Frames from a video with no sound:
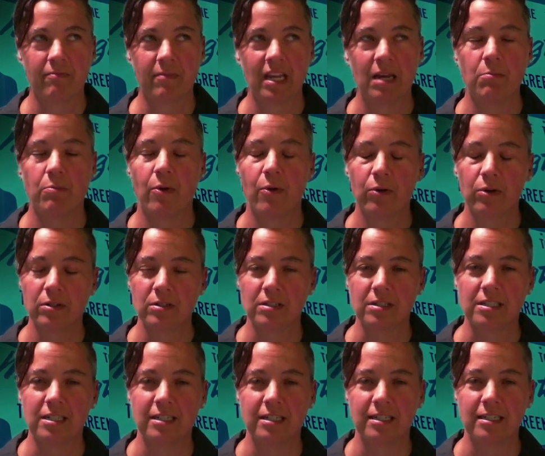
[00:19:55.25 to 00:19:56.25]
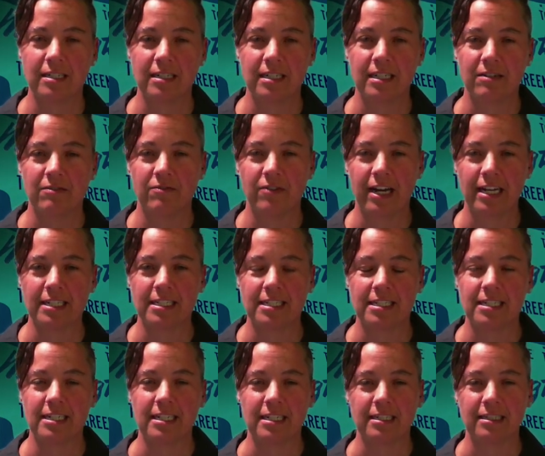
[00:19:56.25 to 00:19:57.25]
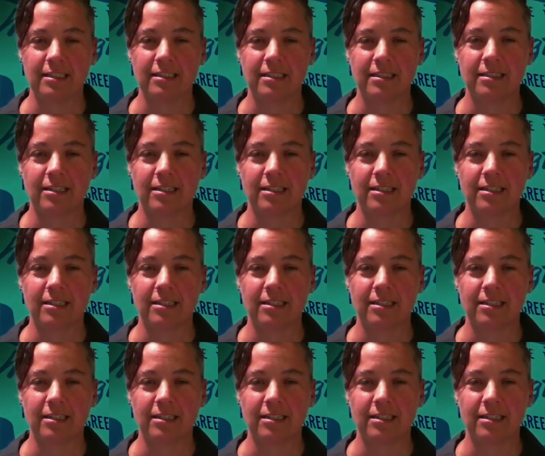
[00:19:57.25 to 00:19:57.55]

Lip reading: important to invest in